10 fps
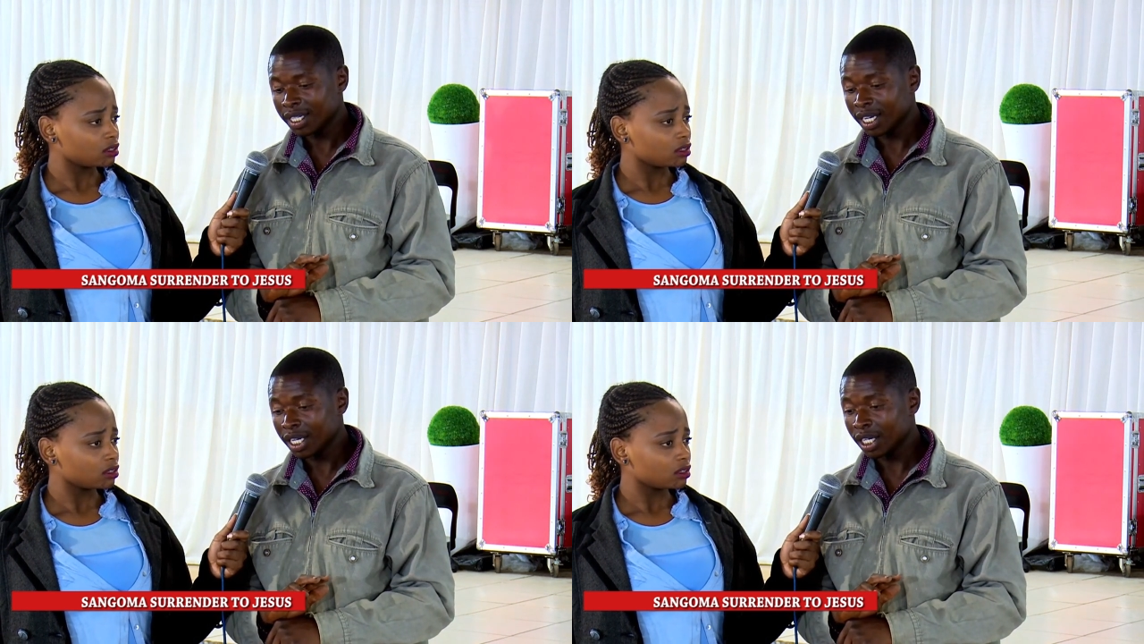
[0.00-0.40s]

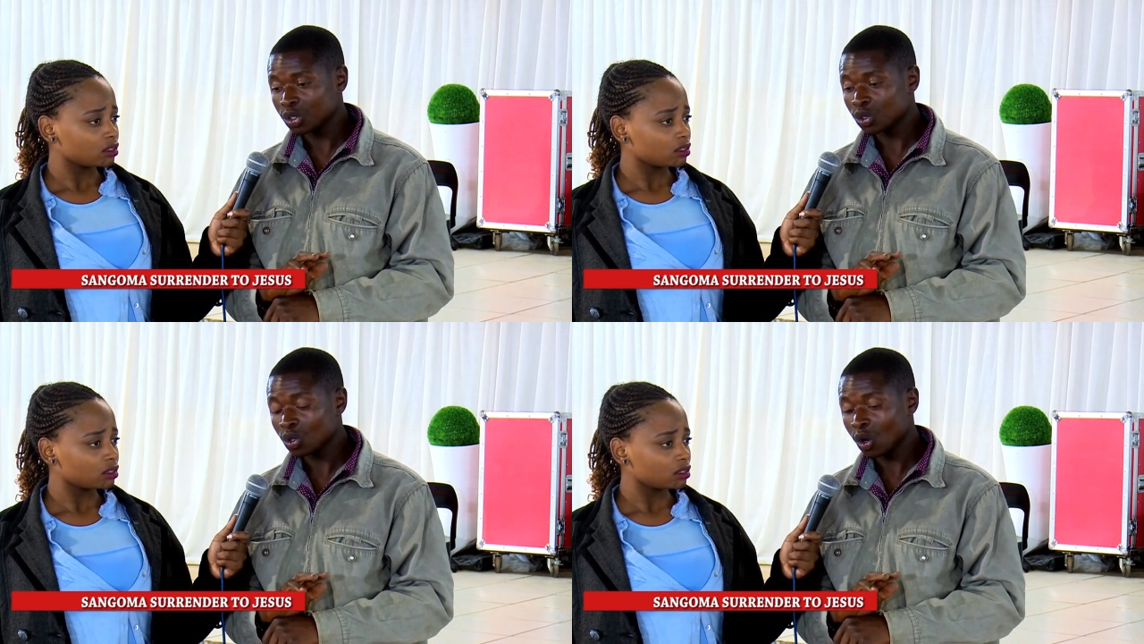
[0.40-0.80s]

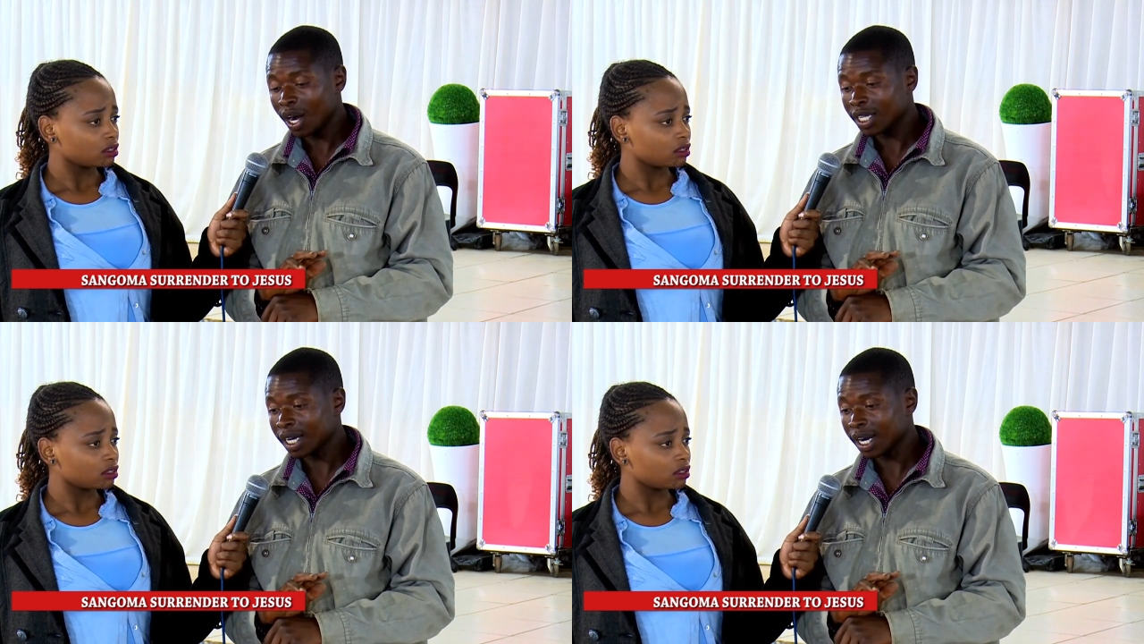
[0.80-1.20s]
Speaker 1: there's no
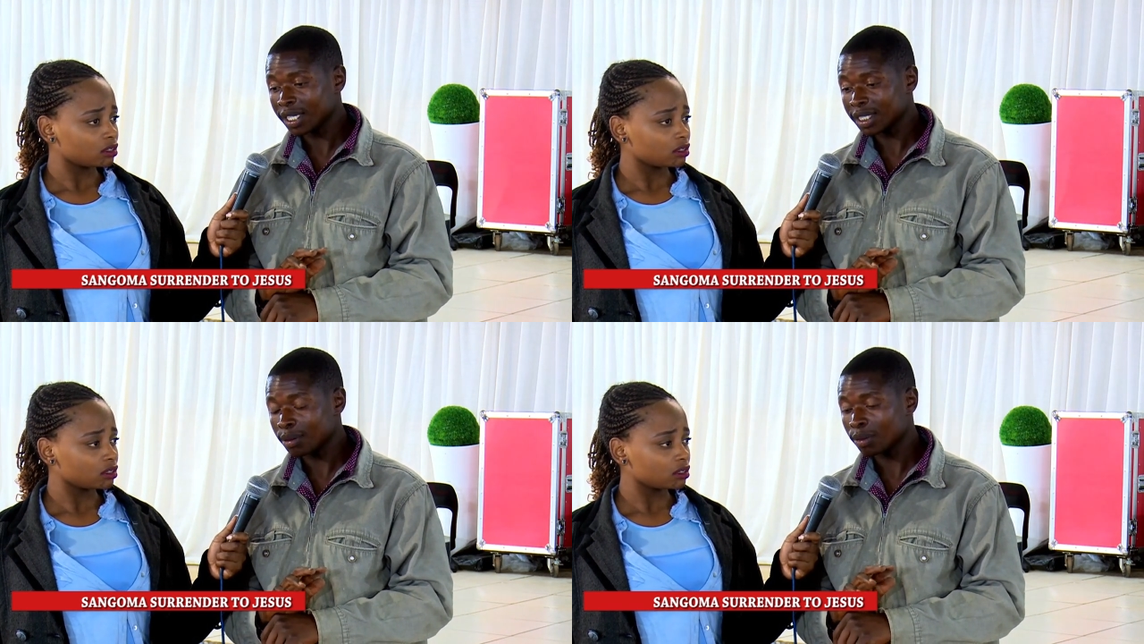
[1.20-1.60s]
other
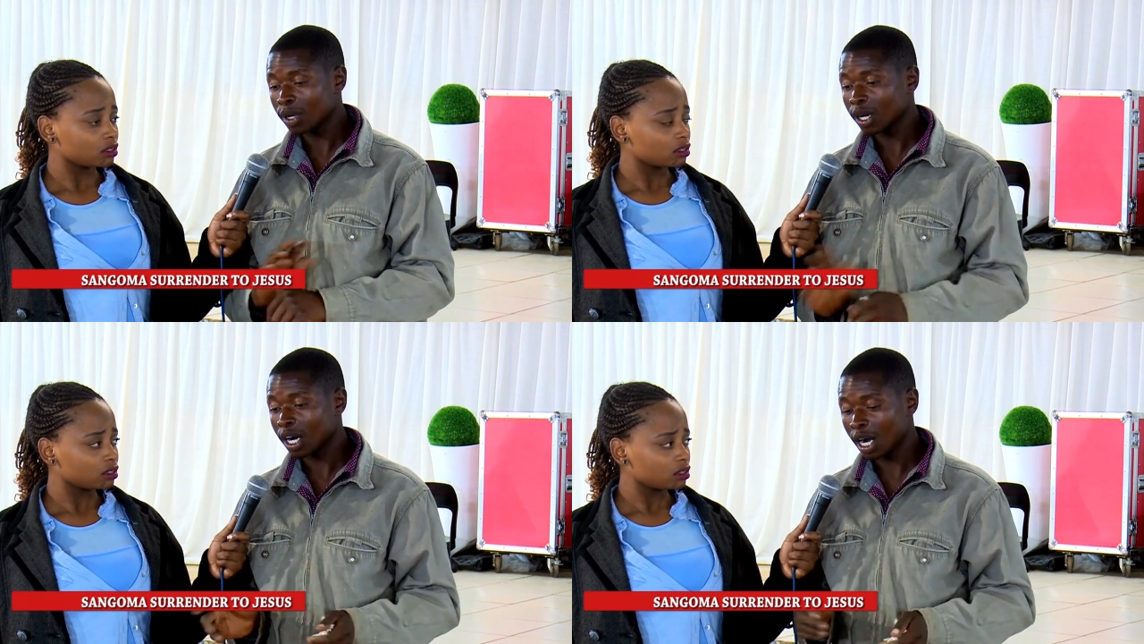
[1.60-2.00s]
customer